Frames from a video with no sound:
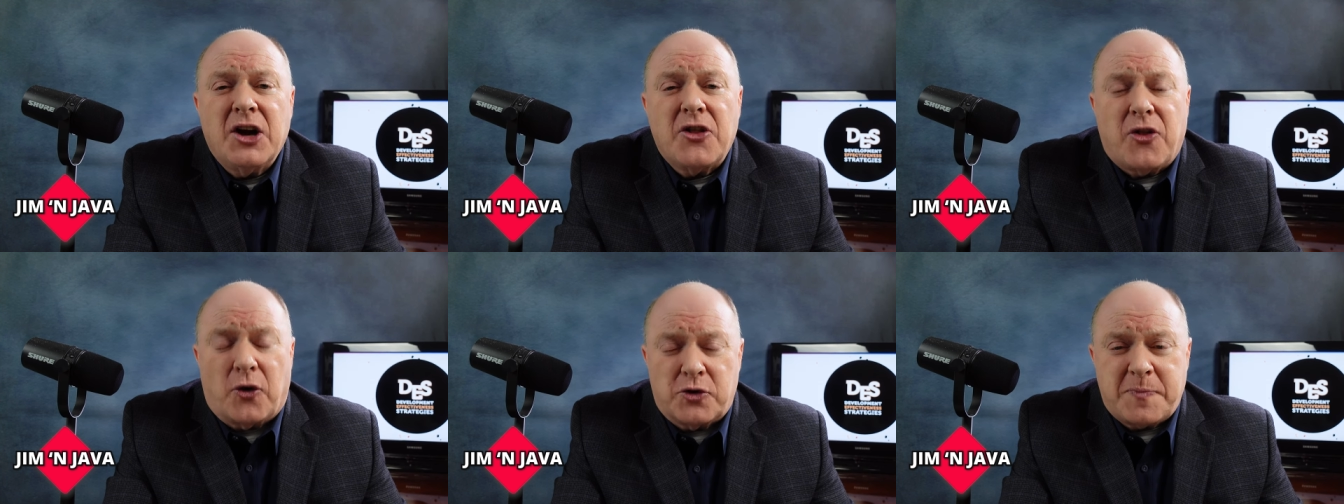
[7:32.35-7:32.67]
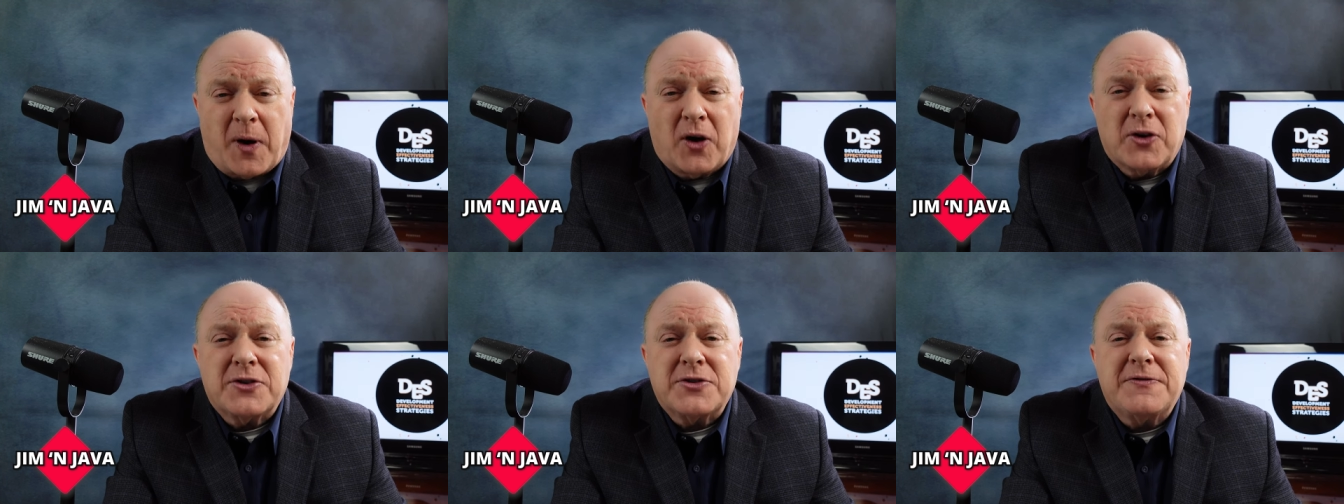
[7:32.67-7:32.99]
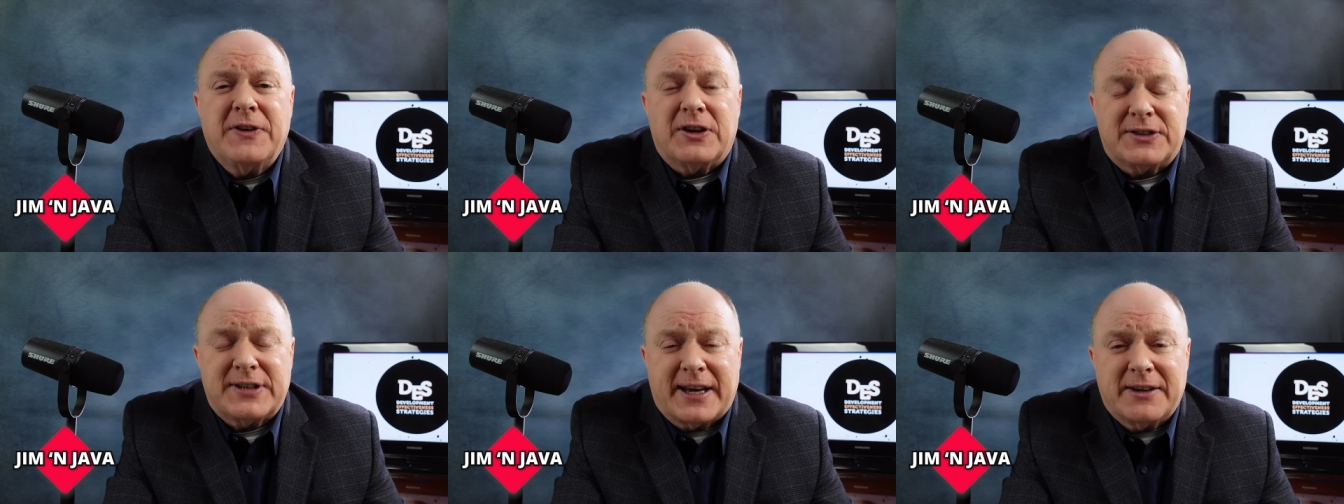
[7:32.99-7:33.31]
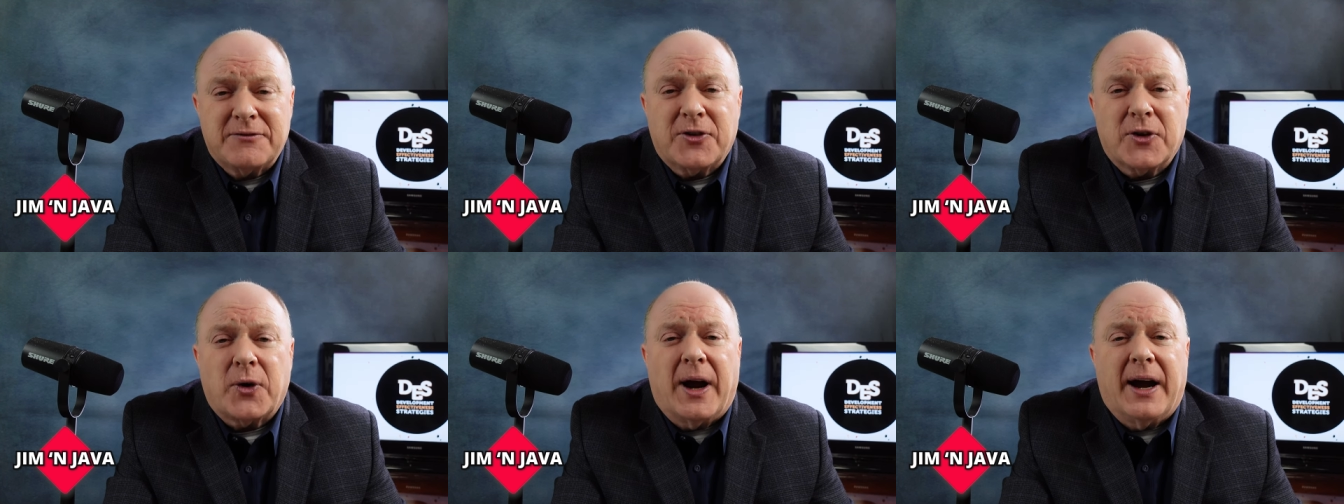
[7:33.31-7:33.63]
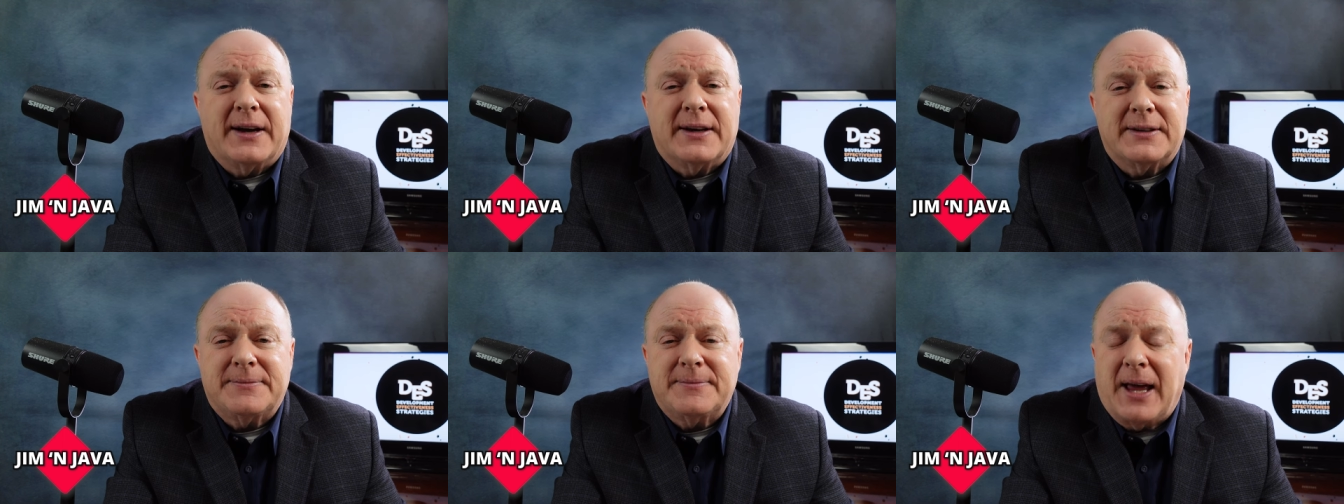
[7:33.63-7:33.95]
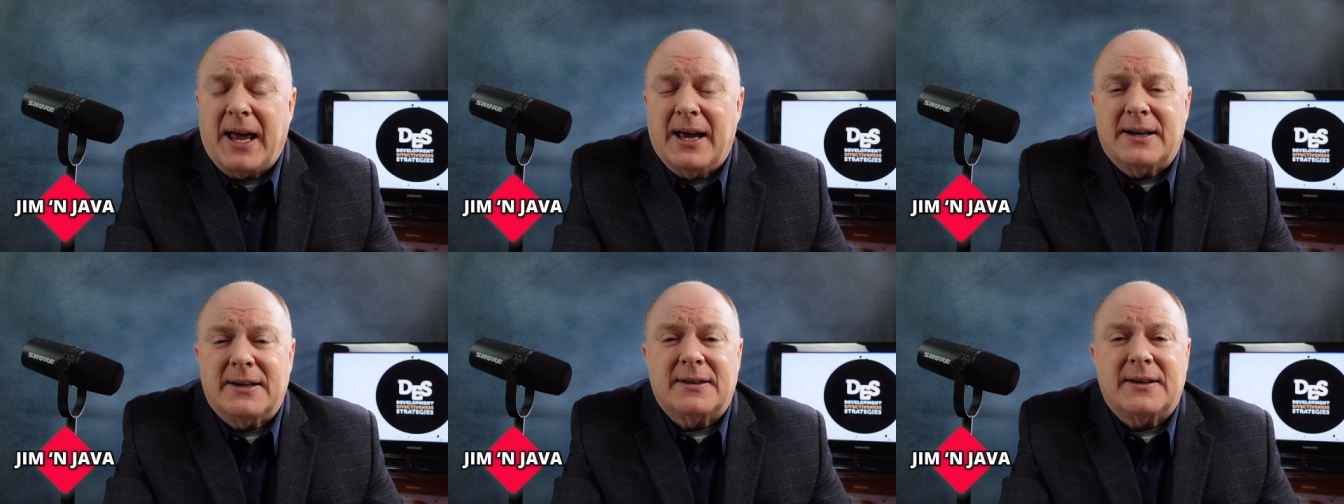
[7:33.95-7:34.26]
those partners feel taken for granted,
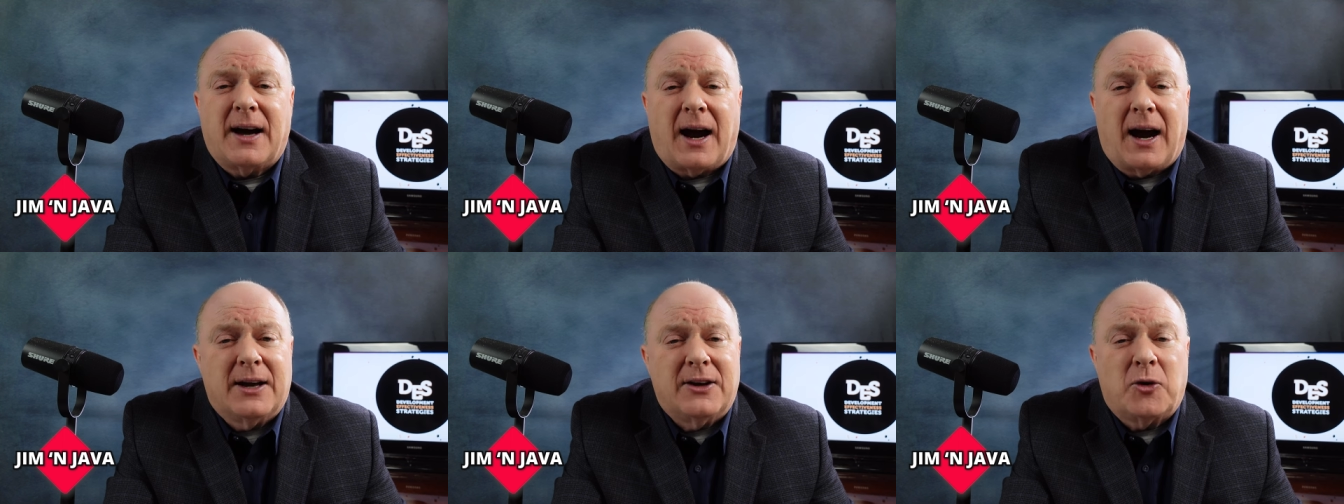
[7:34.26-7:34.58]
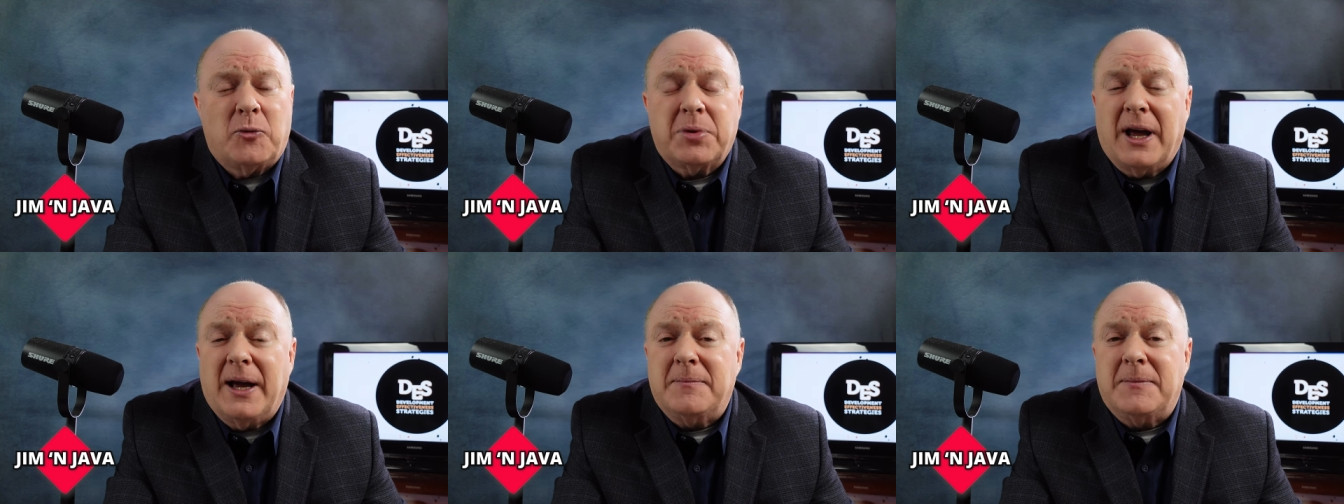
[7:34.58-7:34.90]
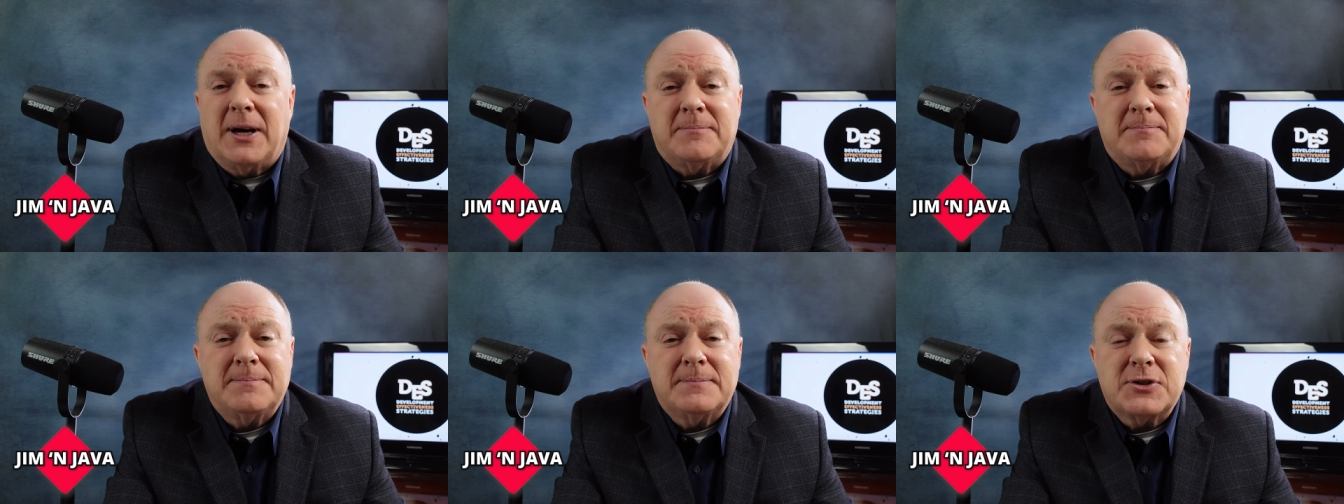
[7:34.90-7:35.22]
and I don't blame them.